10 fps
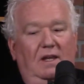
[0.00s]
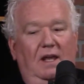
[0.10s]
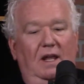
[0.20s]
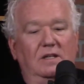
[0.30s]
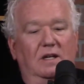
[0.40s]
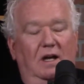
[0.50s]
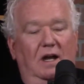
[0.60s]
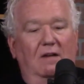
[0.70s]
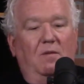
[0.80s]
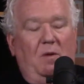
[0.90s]
And
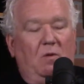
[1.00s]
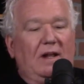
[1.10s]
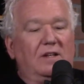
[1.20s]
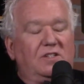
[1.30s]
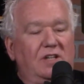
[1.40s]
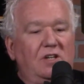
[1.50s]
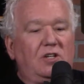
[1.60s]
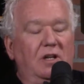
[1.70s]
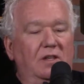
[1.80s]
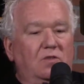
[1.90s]
I remember I got
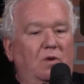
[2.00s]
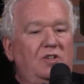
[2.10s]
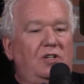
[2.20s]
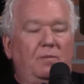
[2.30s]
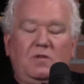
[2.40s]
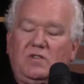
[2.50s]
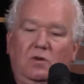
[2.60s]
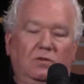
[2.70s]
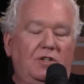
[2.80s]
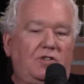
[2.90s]
stationed on this one ship. It was an
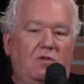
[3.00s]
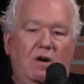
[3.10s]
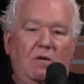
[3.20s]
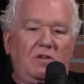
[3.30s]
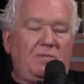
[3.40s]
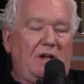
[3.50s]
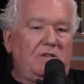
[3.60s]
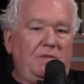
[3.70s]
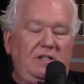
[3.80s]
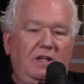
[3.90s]
old destroyer. It was about to
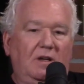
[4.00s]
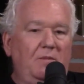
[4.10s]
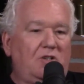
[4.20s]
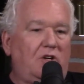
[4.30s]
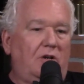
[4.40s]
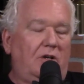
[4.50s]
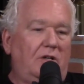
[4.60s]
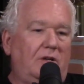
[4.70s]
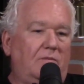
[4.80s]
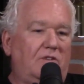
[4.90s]
be decommissioned.
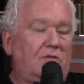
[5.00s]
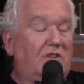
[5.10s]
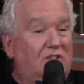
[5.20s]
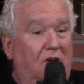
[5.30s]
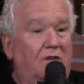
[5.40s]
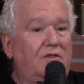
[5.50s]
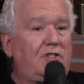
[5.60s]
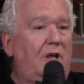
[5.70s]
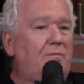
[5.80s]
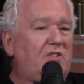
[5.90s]
It was a reserve
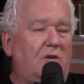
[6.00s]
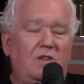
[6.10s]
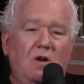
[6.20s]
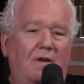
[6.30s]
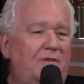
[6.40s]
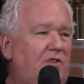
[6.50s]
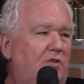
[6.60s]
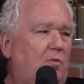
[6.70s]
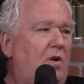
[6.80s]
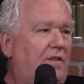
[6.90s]
ship, so the
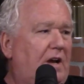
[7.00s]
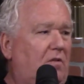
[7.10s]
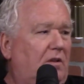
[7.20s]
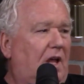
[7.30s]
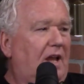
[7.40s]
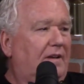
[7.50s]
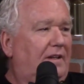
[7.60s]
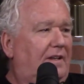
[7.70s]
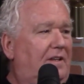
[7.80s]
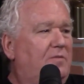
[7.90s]
officers weren't there a lot.
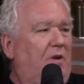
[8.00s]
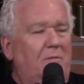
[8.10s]
Pretty